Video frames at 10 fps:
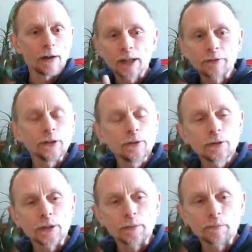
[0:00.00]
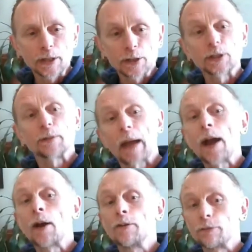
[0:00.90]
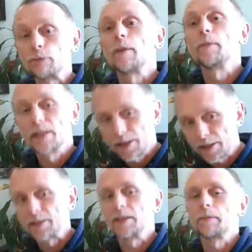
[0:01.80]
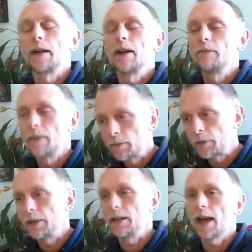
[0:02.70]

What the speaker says: I've never used them, but it's just the power of repetition, the power of memory.